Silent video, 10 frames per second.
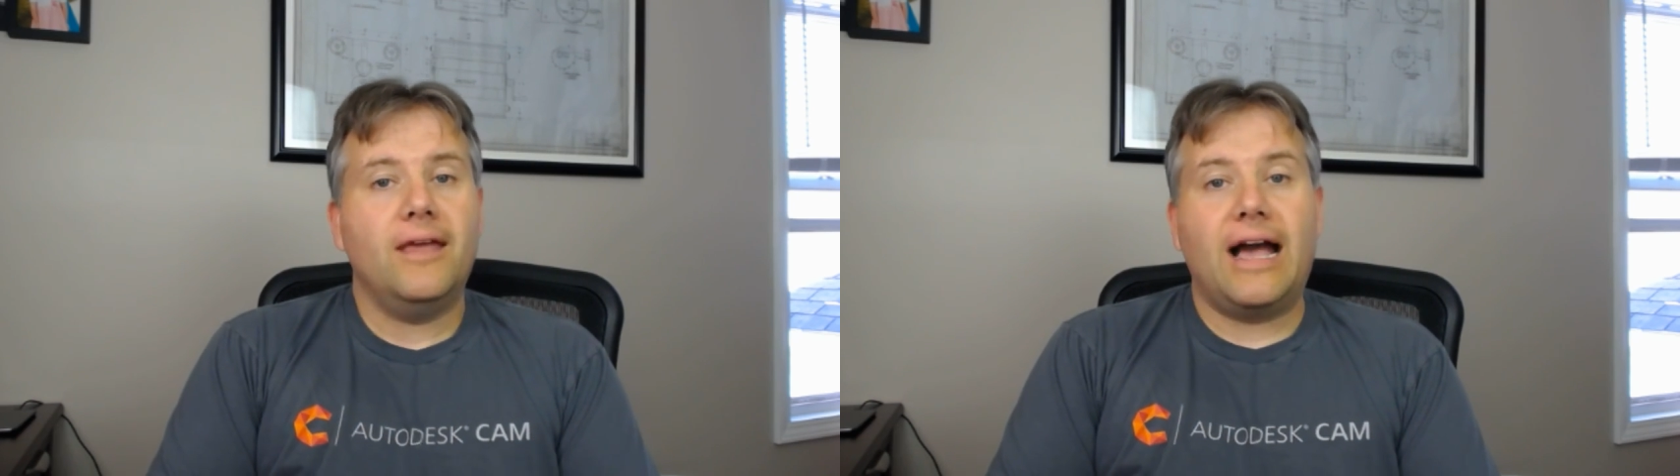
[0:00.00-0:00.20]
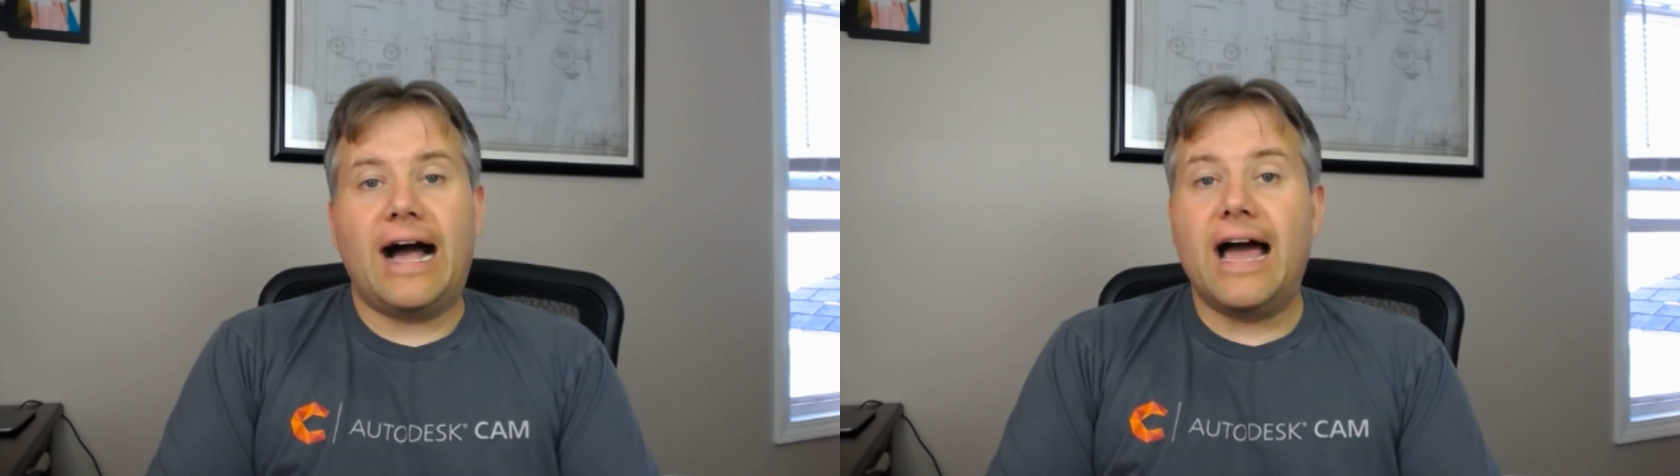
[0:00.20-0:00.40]

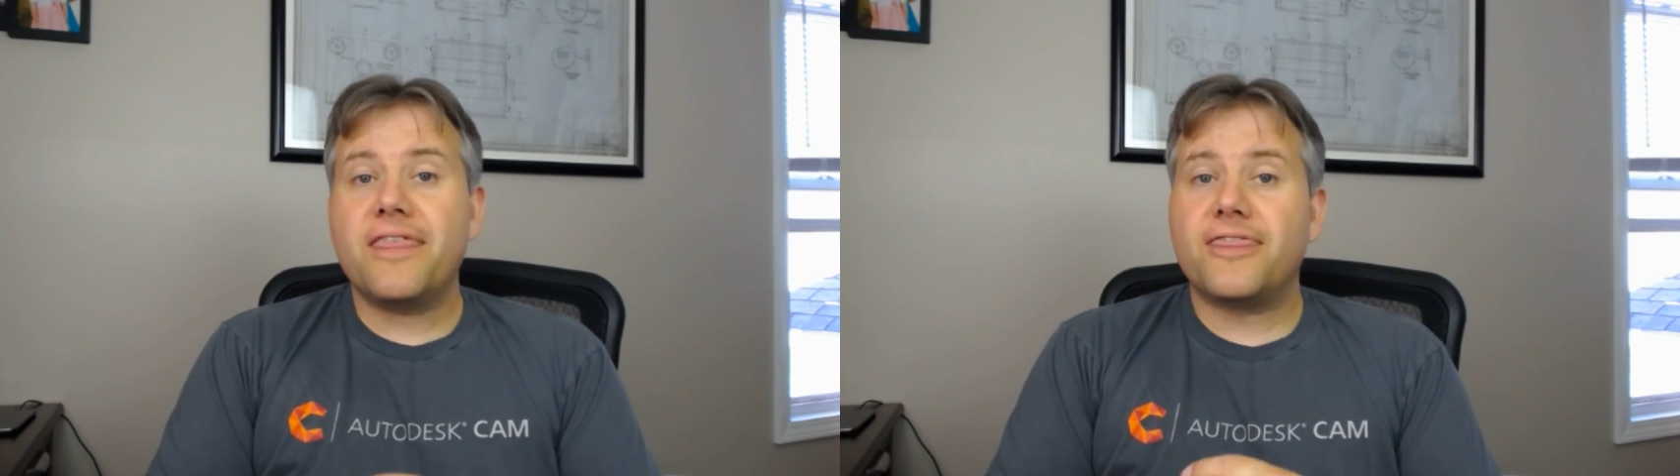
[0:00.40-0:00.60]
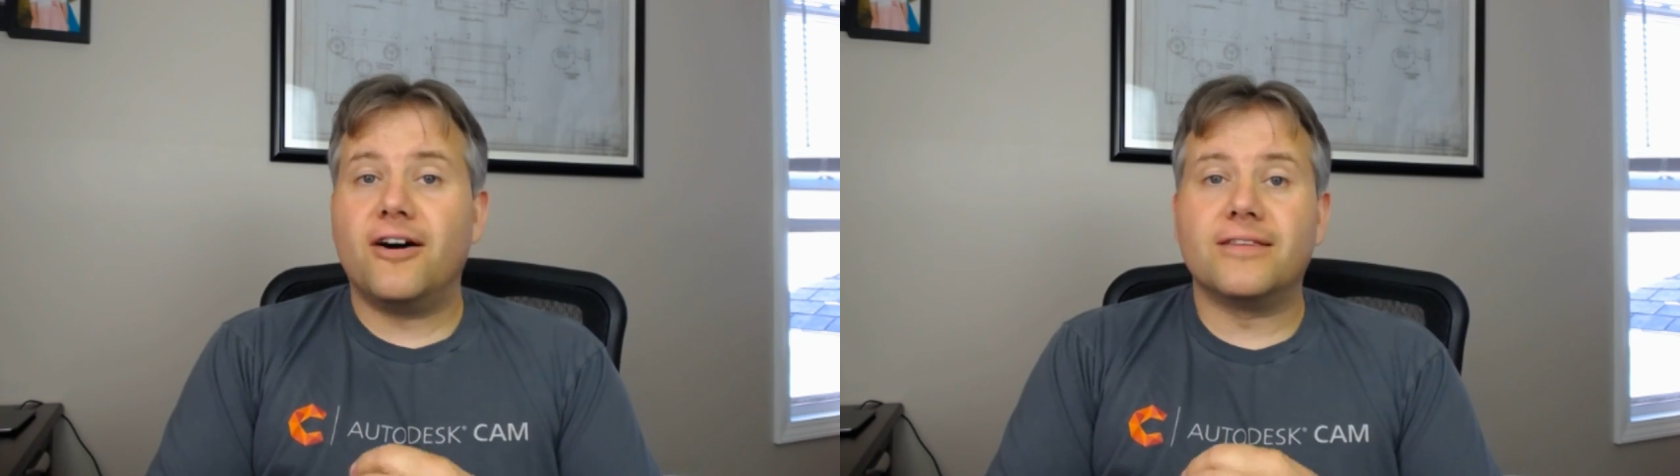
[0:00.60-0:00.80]
I
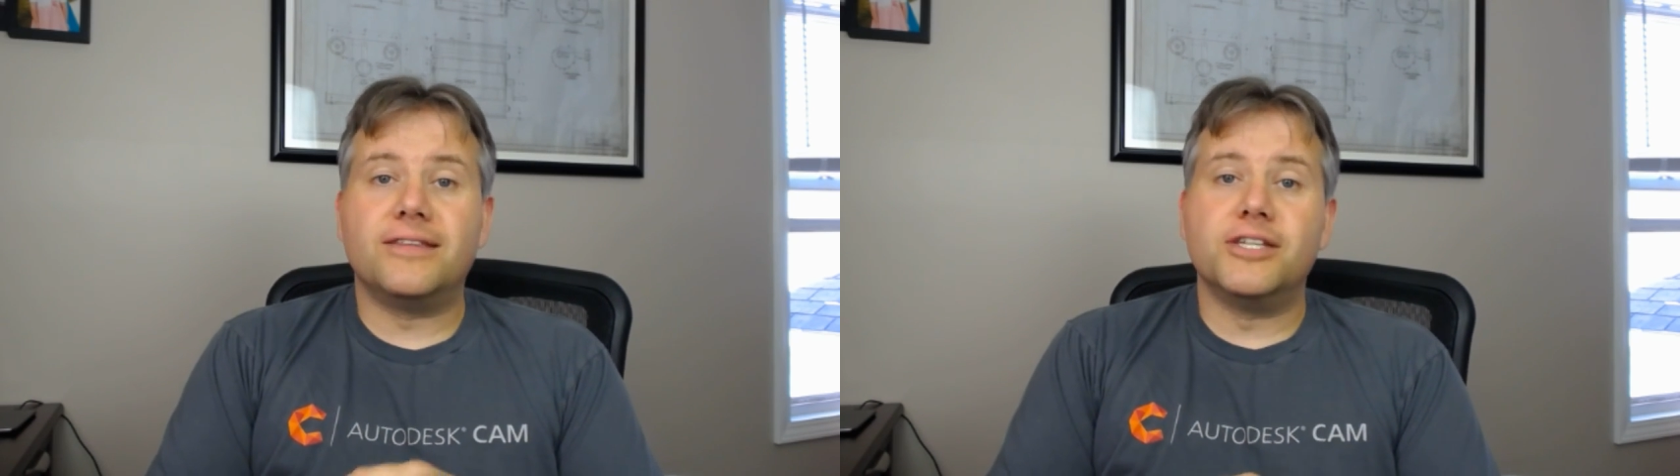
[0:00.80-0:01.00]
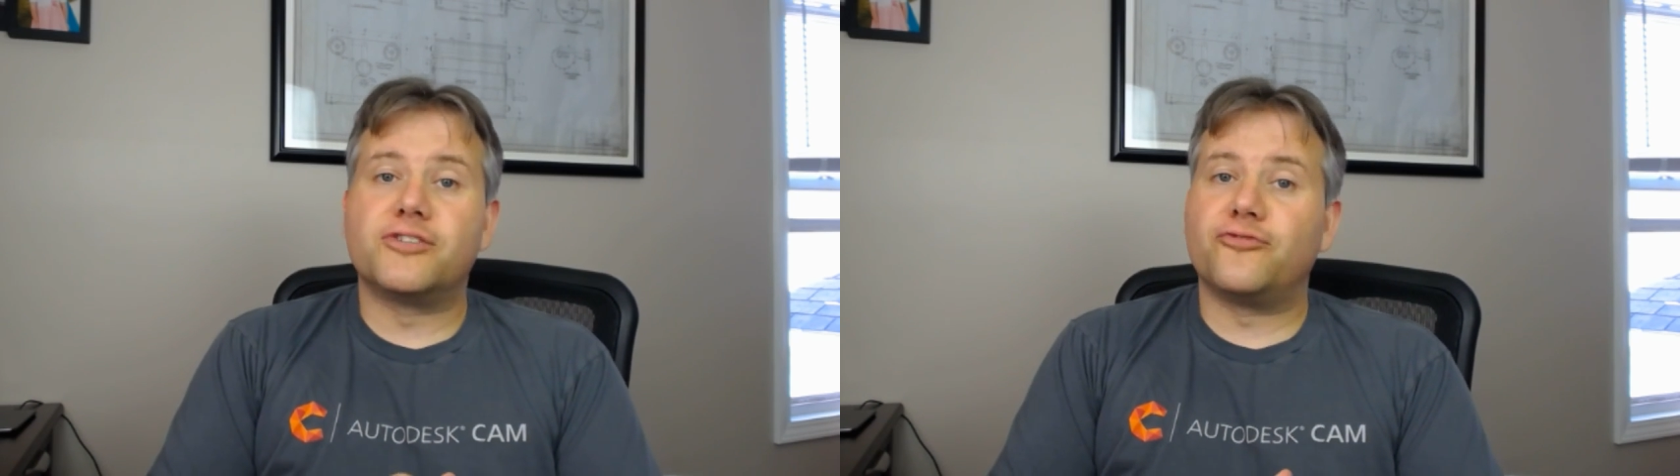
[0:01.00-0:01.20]
thought
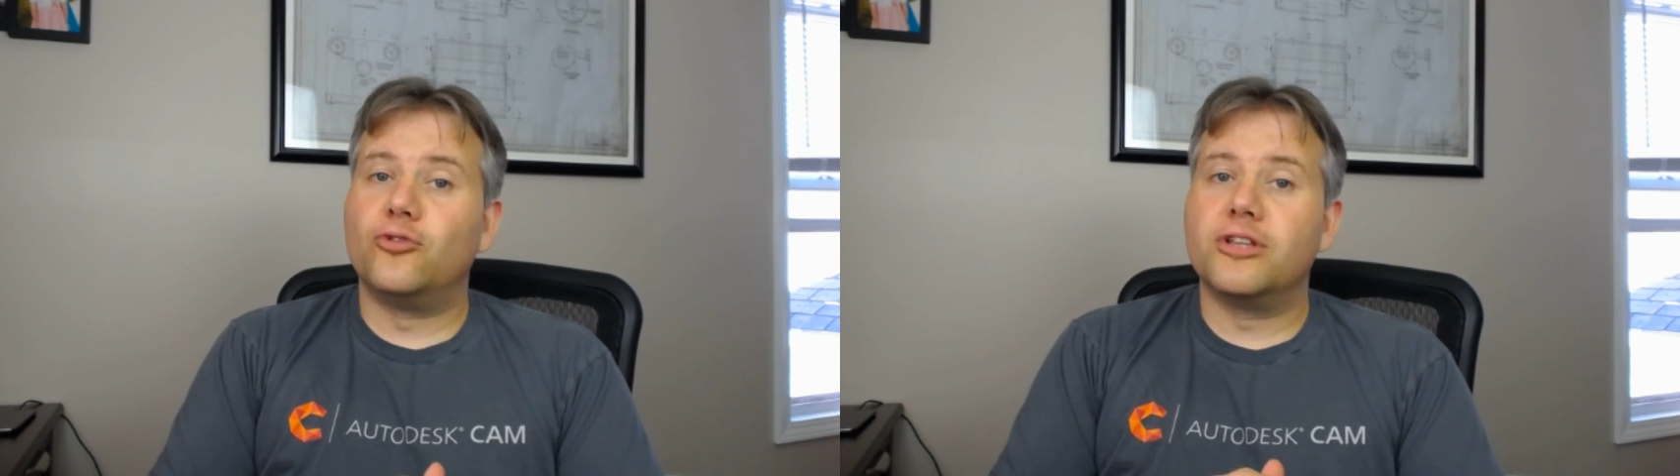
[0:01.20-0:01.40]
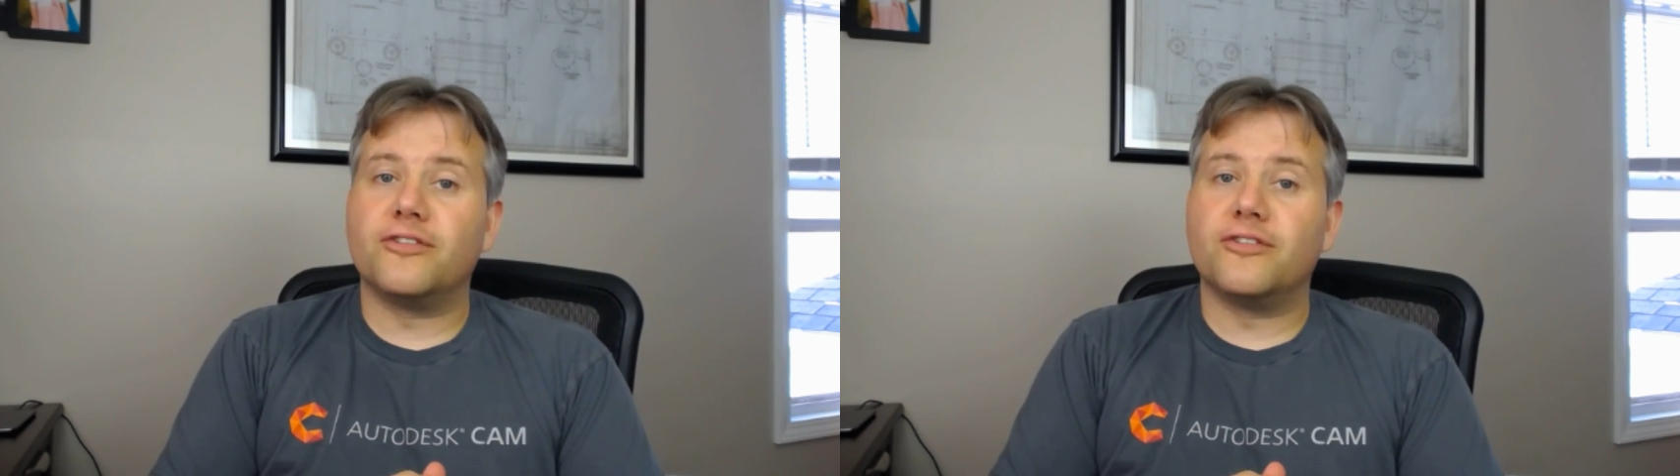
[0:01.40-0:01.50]
that this fully